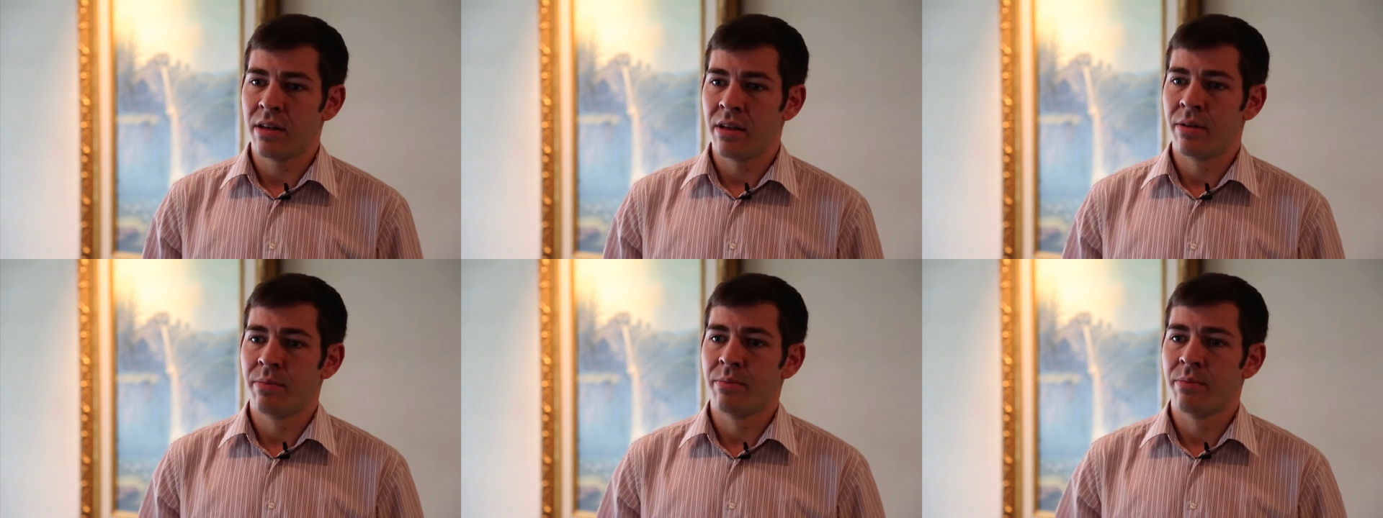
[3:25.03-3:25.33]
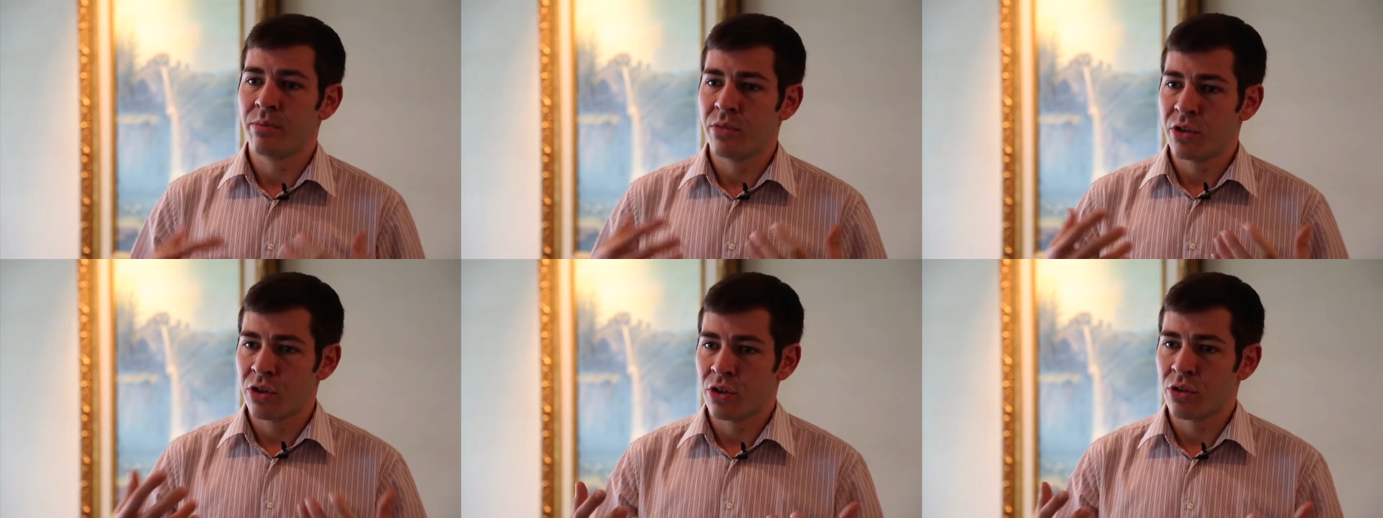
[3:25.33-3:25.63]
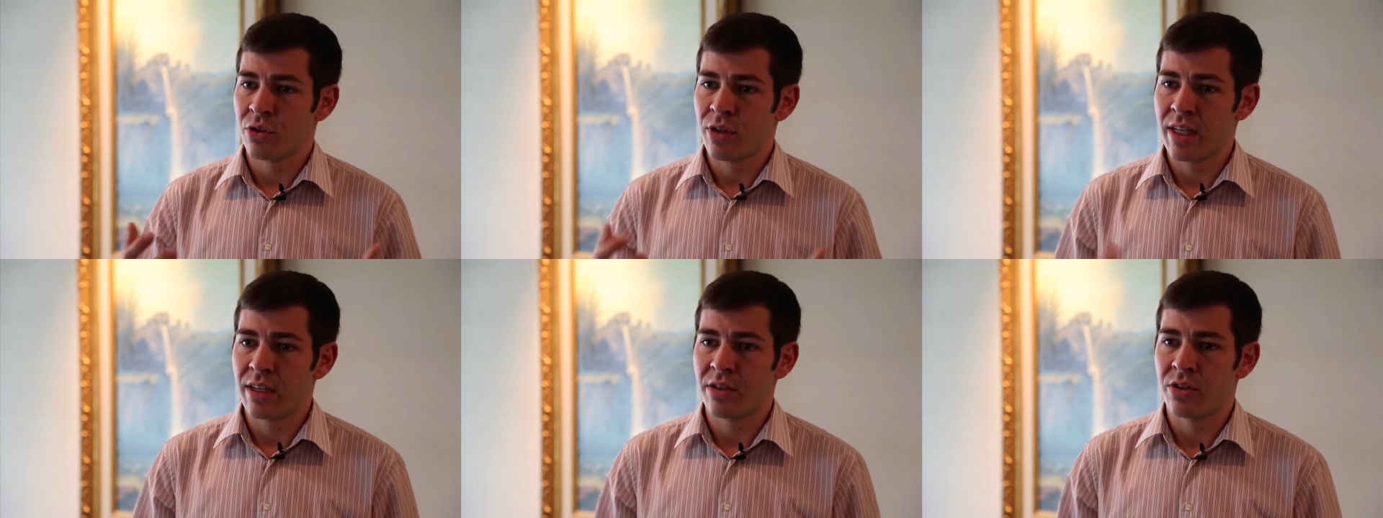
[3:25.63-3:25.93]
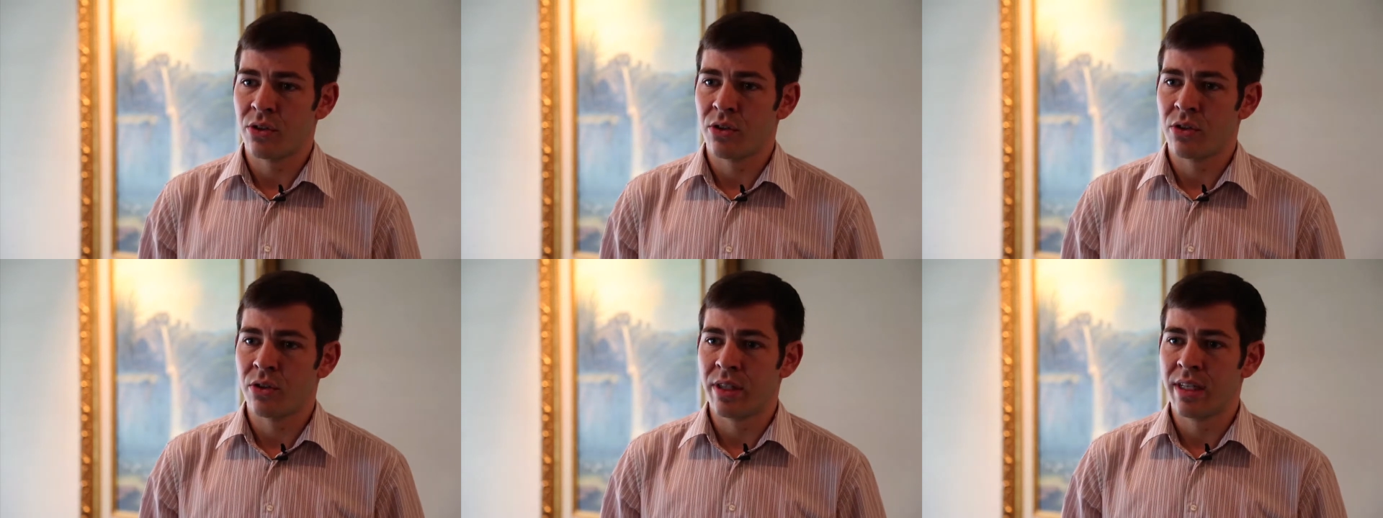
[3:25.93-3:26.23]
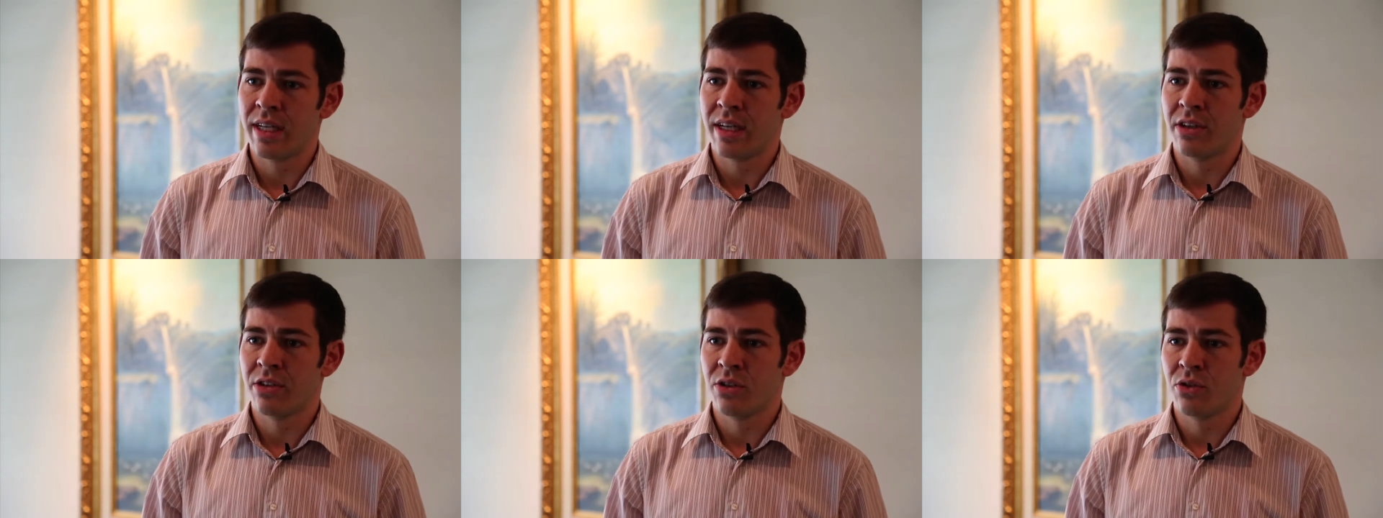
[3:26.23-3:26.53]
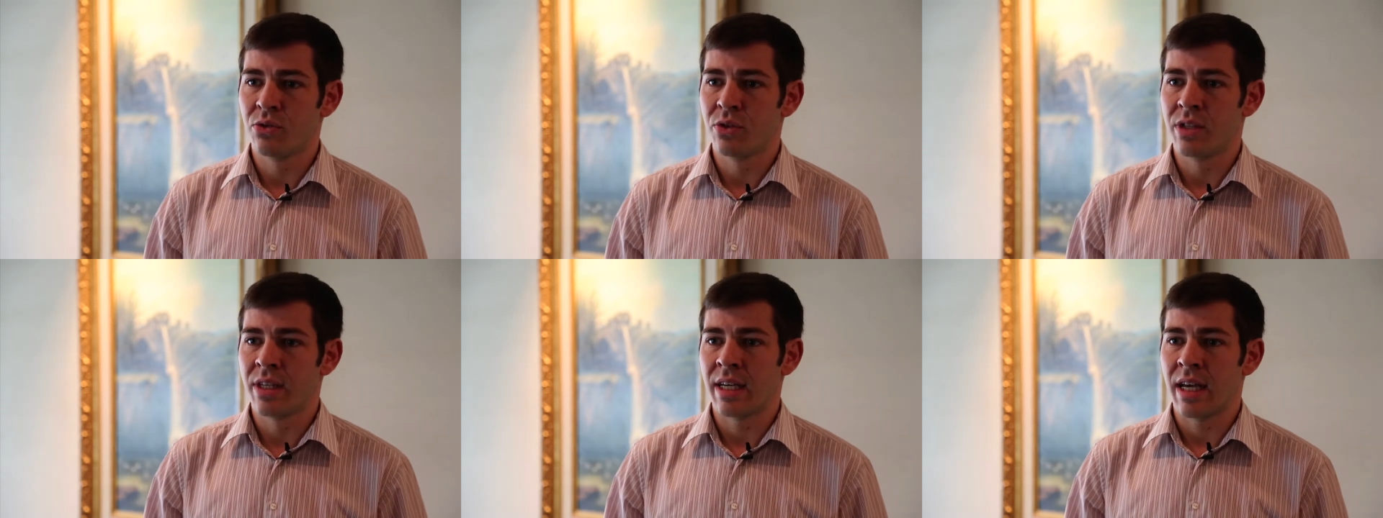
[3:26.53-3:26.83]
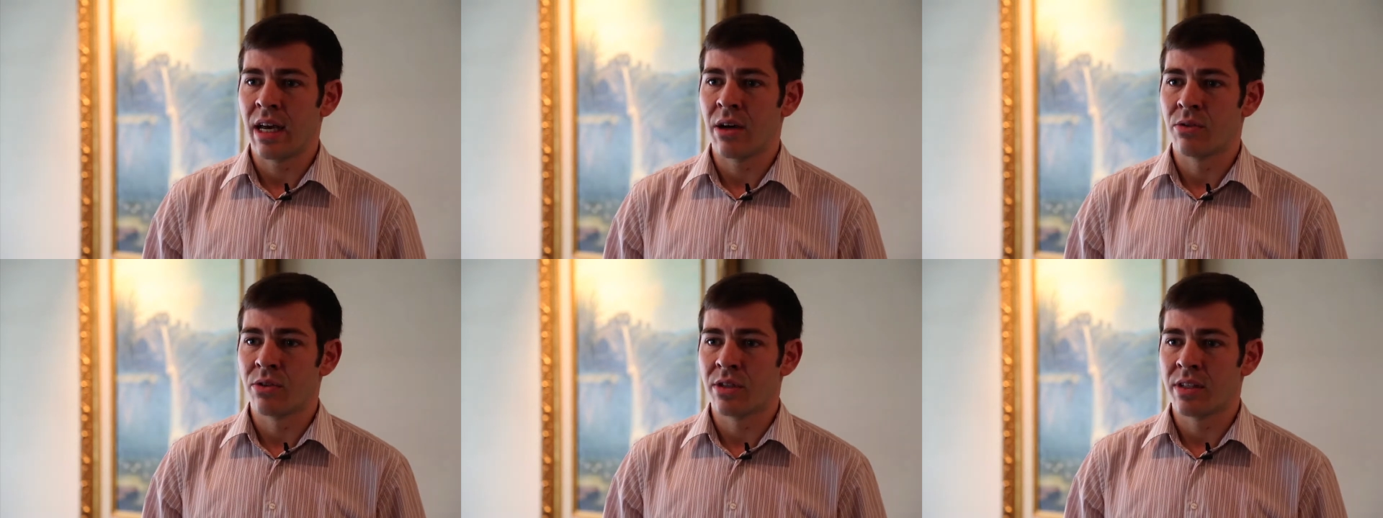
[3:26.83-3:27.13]
um, so later on they are
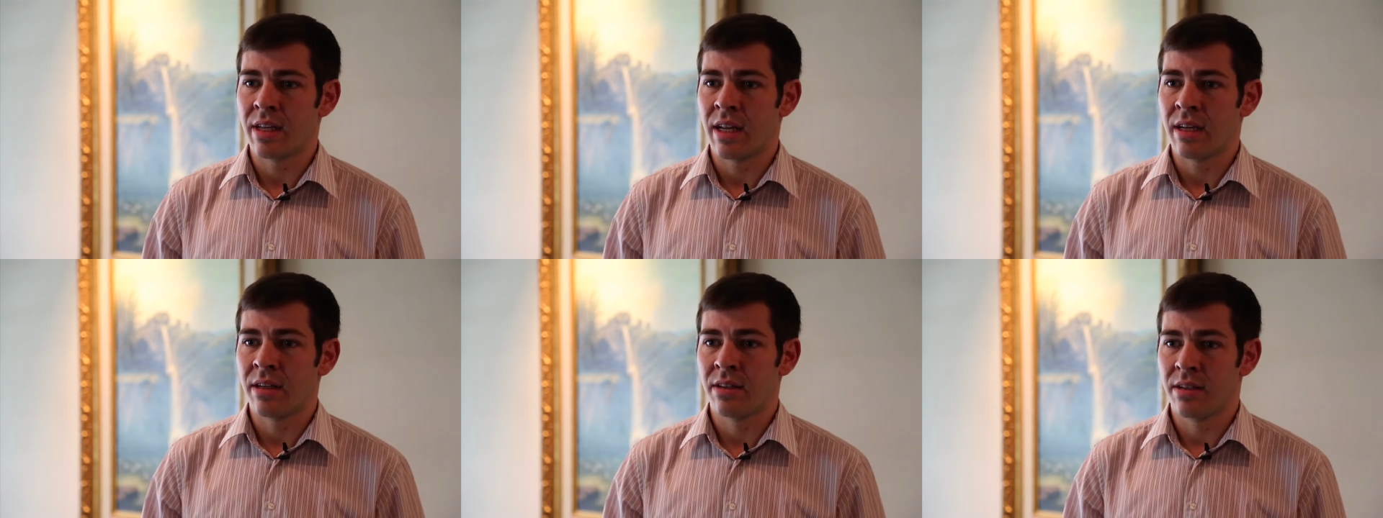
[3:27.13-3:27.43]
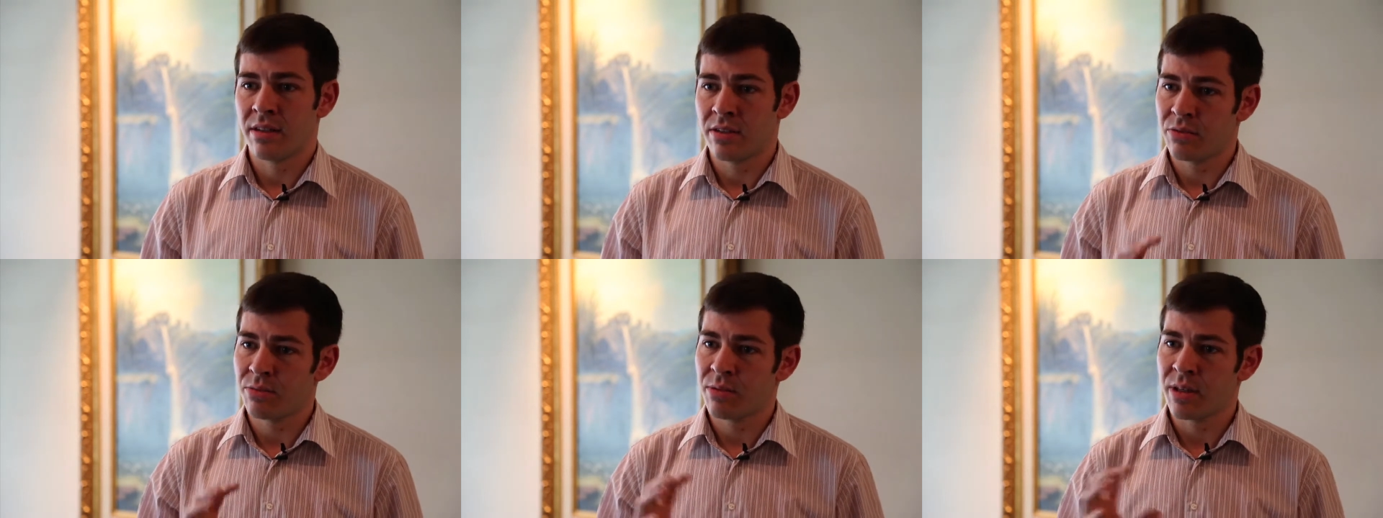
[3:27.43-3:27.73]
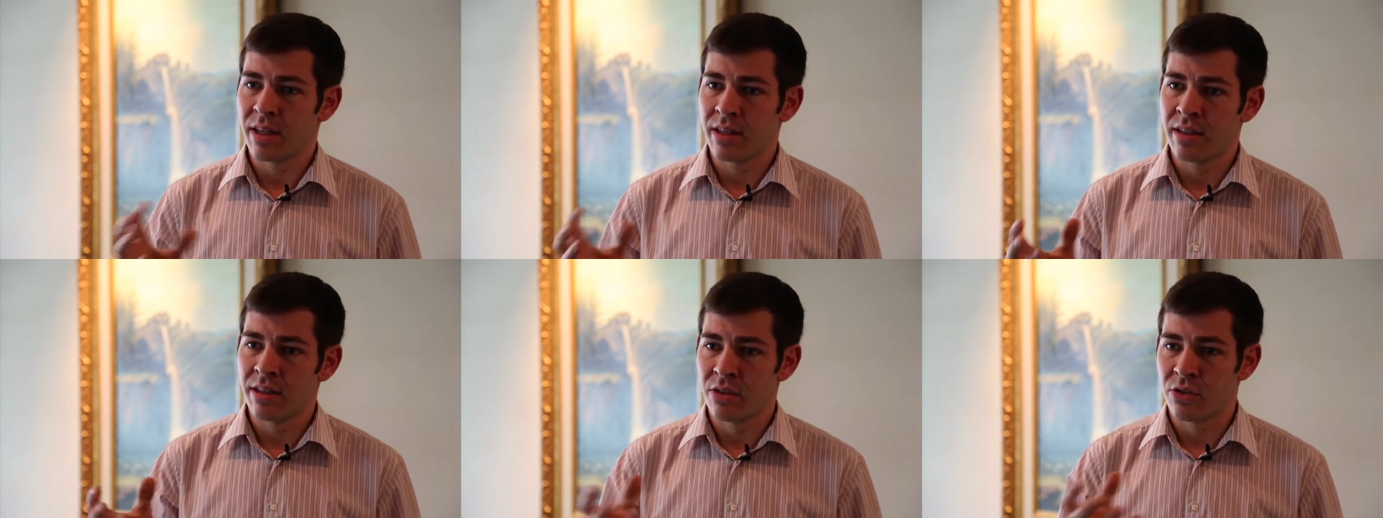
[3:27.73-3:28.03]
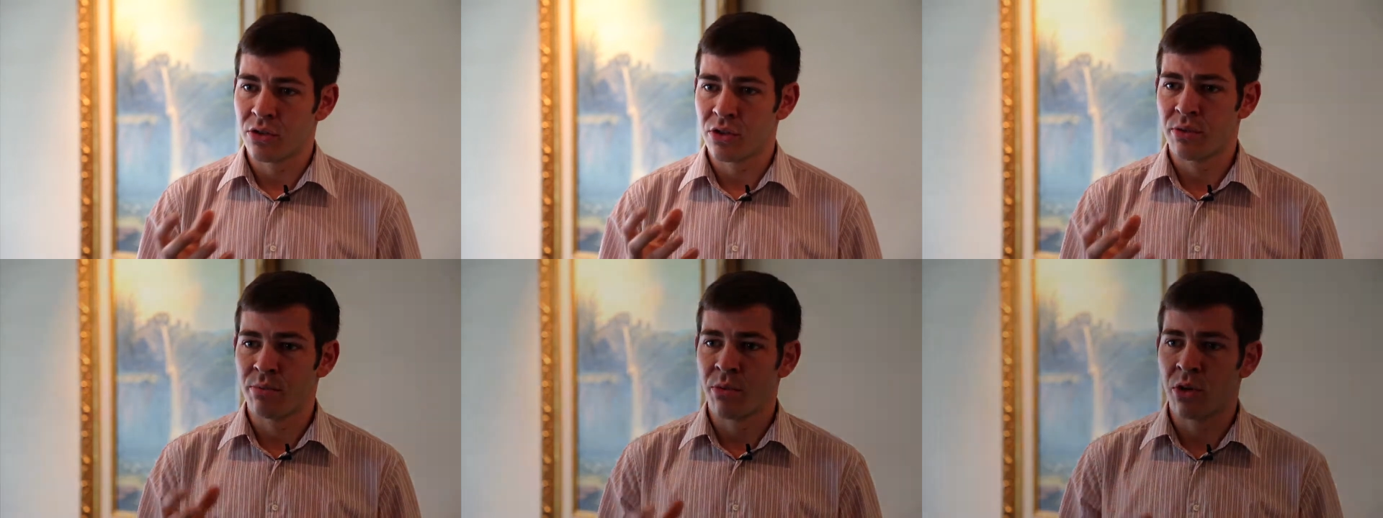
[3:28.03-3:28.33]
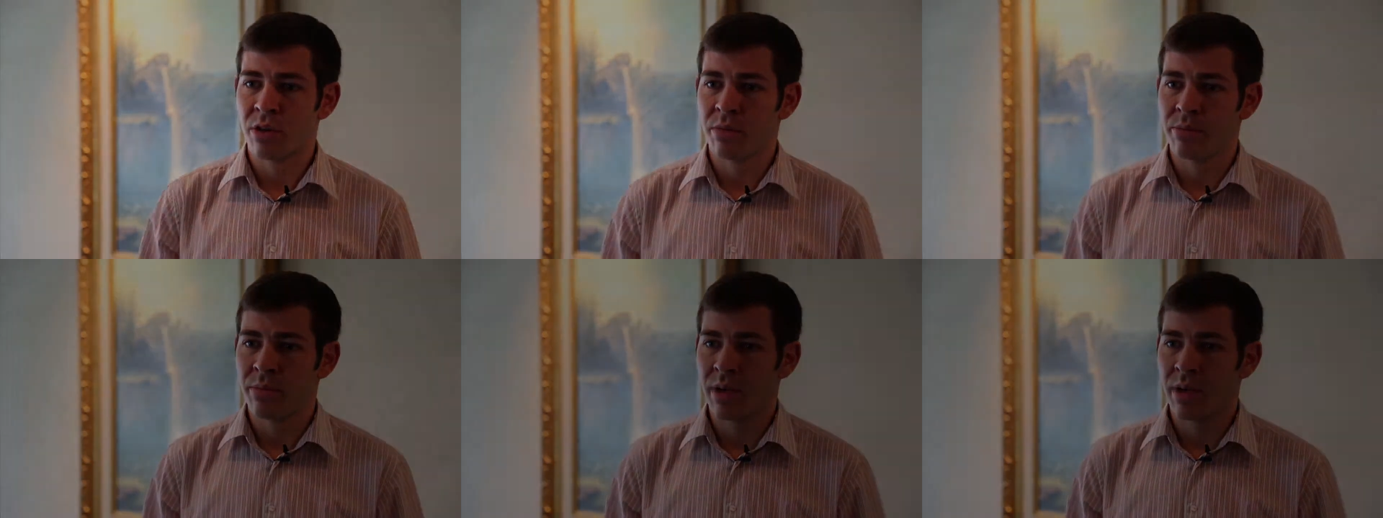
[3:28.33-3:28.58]
using our standards within those smaller